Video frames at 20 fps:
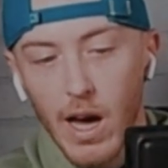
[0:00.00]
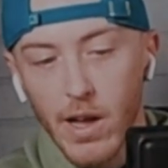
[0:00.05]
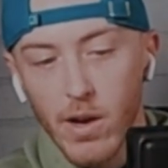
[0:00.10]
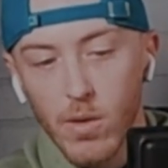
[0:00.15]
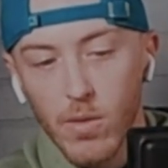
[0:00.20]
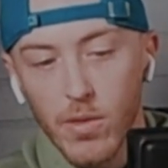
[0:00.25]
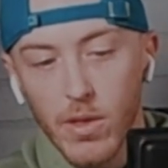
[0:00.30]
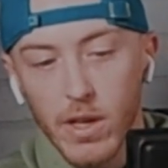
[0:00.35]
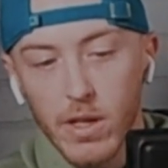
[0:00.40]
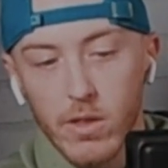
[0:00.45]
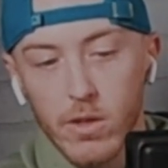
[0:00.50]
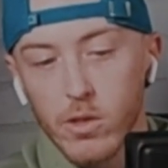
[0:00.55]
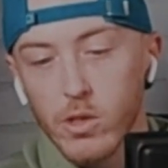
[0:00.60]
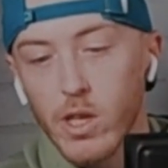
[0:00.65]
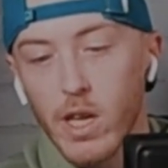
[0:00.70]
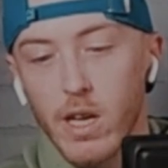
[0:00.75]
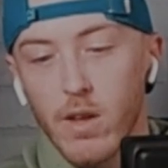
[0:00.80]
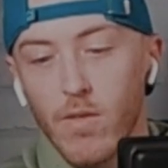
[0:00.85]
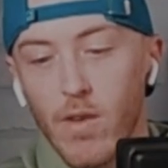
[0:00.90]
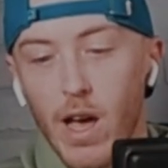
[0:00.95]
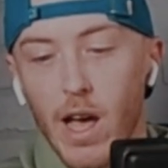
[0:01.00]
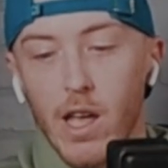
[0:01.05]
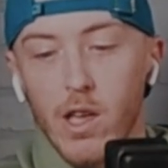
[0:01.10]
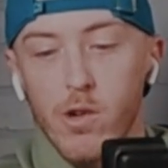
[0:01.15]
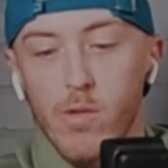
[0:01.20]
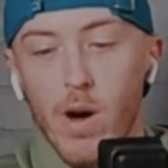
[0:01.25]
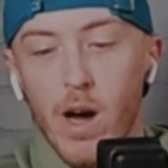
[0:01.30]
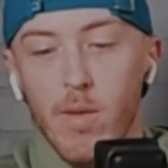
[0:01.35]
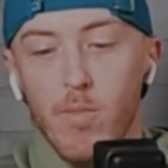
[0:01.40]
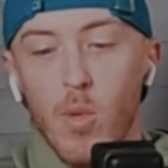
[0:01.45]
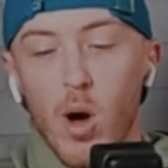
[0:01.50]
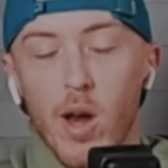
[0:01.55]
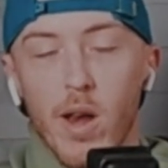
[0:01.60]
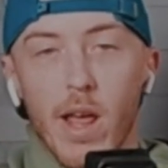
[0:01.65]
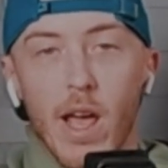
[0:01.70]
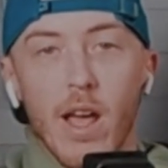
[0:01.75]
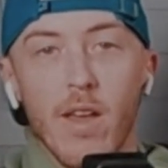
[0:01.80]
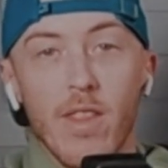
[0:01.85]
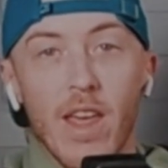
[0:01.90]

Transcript: I don't think there's any value on Monday,